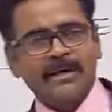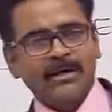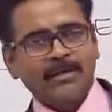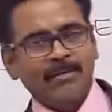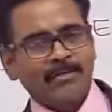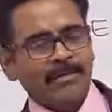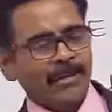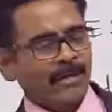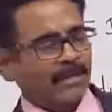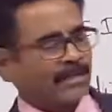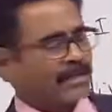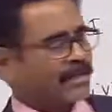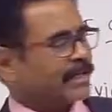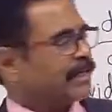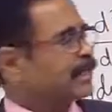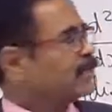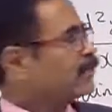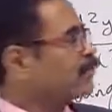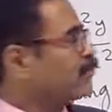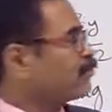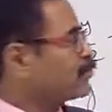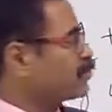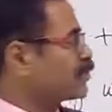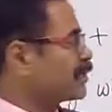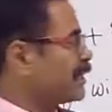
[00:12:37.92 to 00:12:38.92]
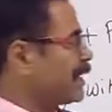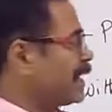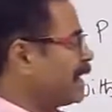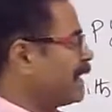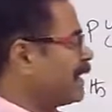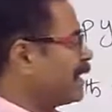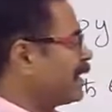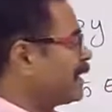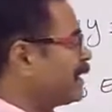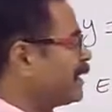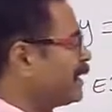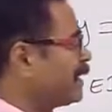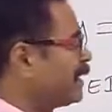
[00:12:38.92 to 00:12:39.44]
plus C2
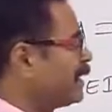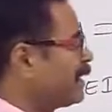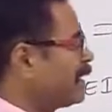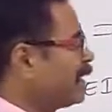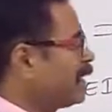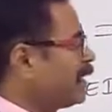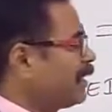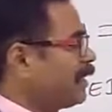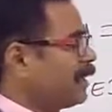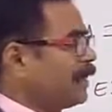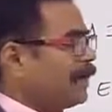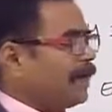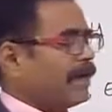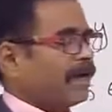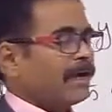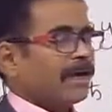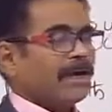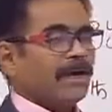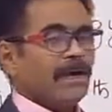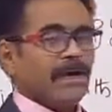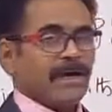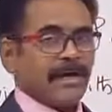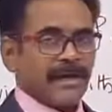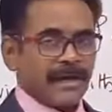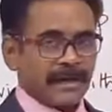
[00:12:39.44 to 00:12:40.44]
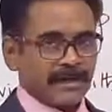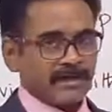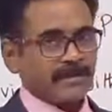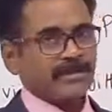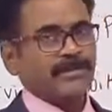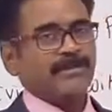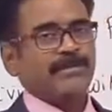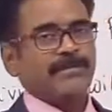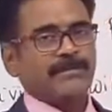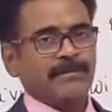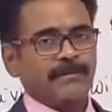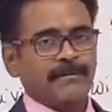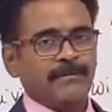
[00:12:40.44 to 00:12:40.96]
sin kx,
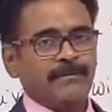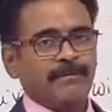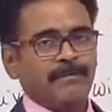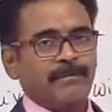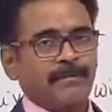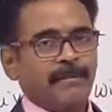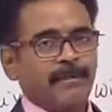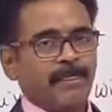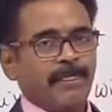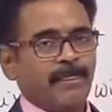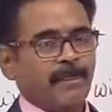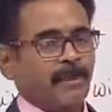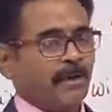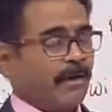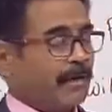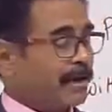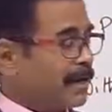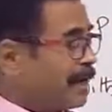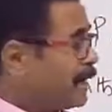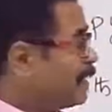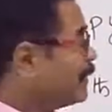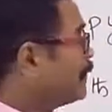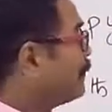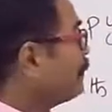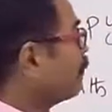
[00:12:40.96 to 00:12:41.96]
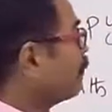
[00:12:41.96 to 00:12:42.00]
right?